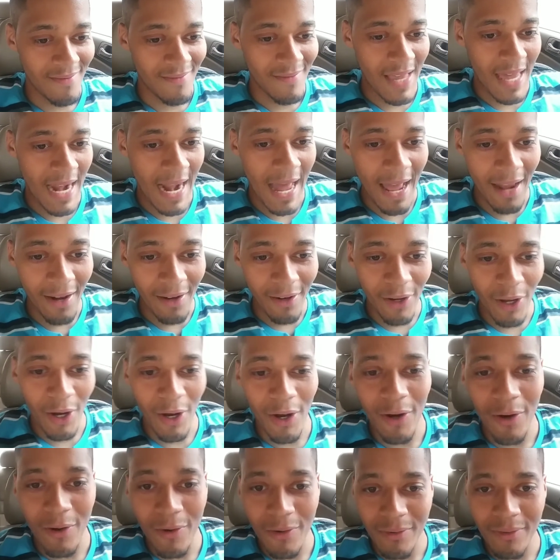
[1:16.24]
that I
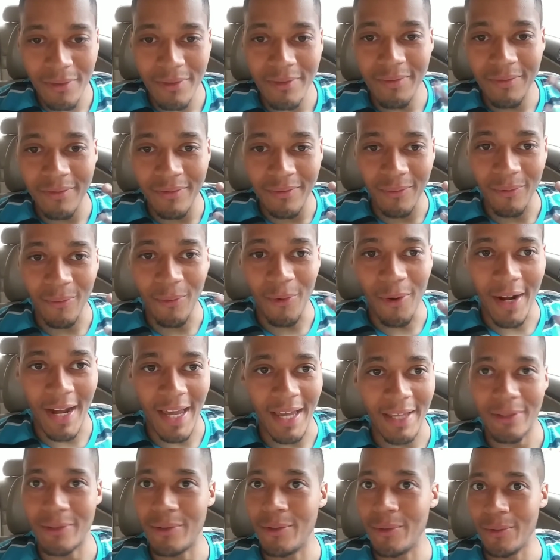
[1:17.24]
love what
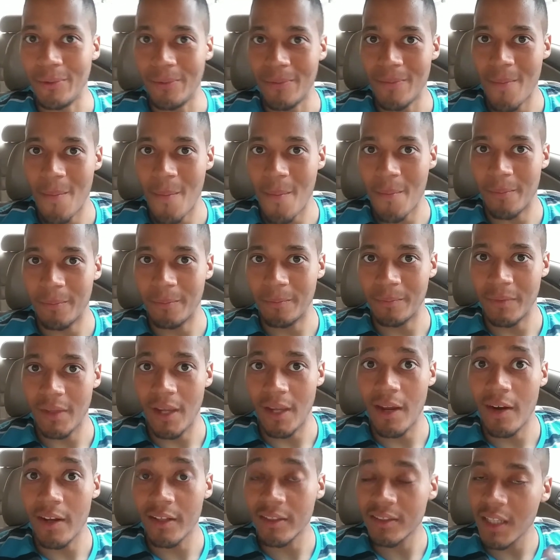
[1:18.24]
I do.
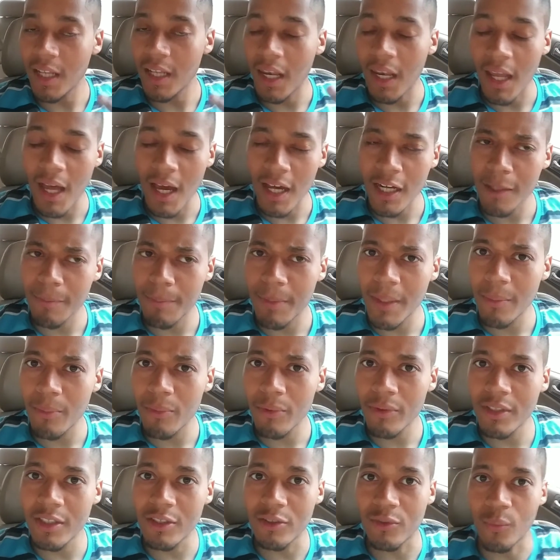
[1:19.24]
And there's a lot of people
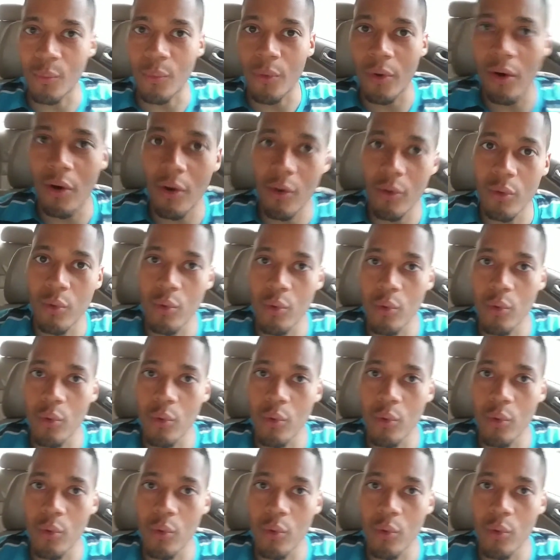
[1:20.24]
in this world